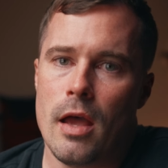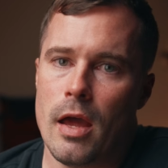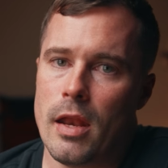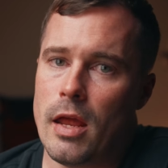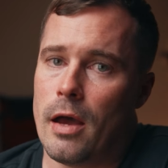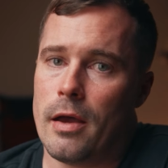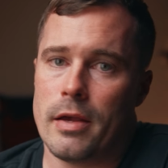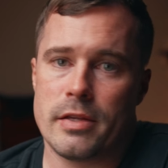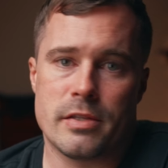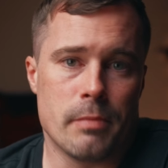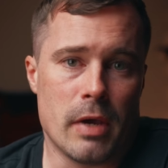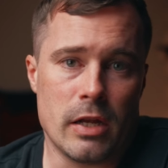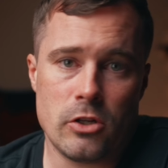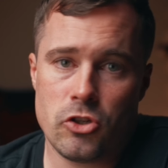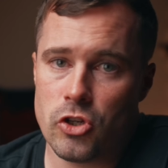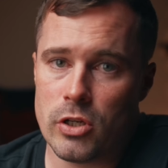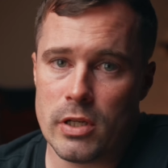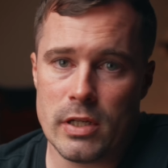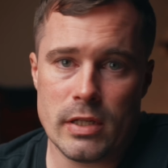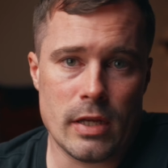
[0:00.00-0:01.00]
And yeah, as
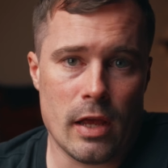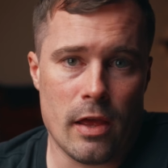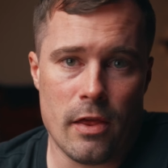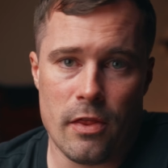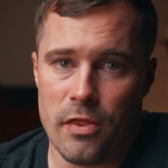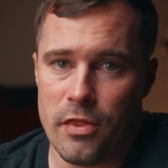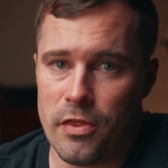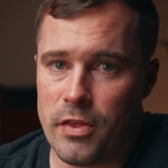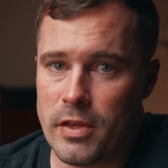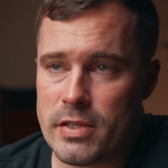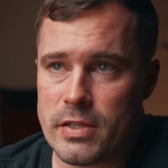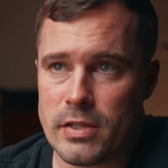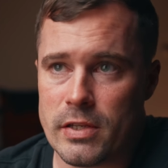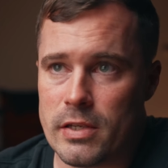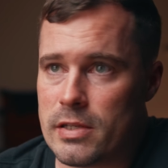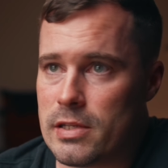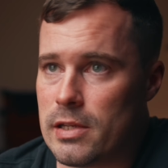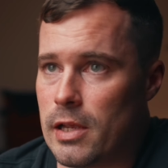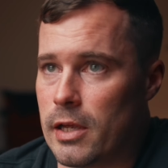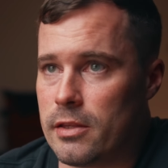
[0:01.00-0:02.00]
mentioned, this
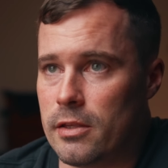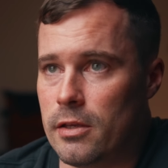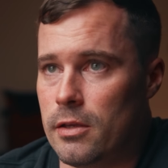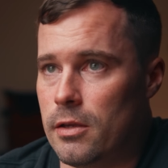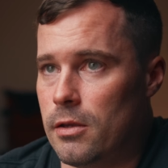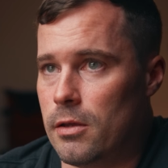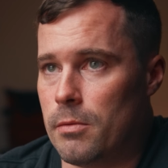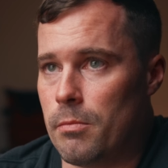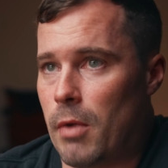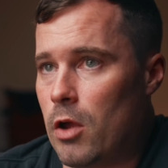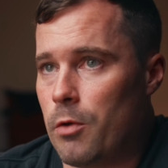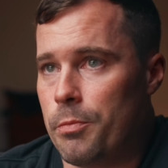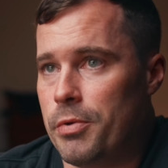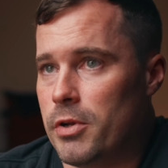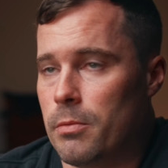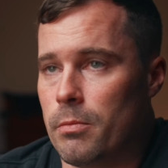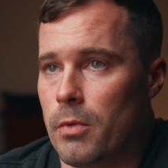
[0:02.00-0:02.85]
is like the, in my opinion,